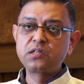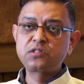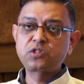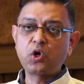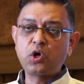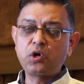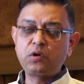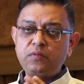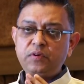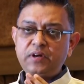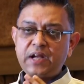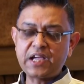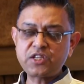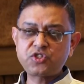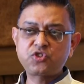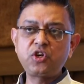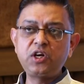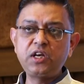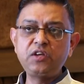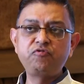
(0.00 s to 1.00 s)
So,
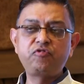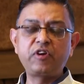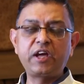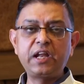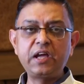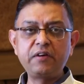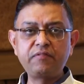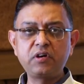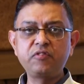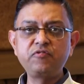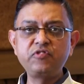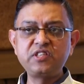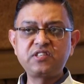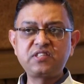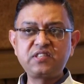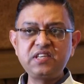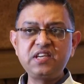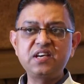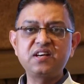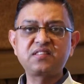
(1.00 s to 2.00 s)
naturally, whenever we
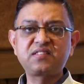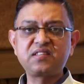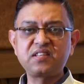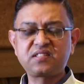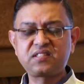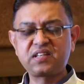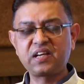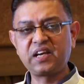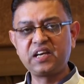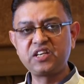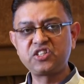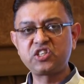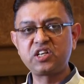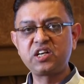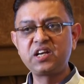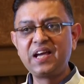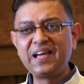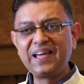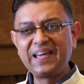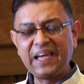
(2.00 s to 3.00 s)
see a cystic
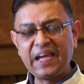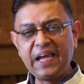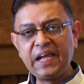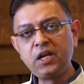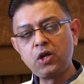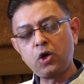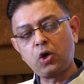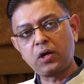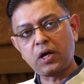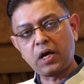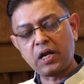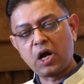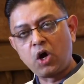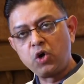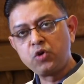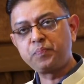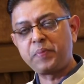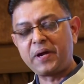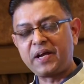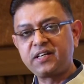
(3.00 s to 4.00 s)
lesion in or
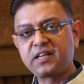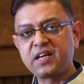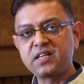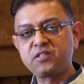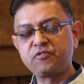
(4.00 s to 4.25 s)
around pancreas,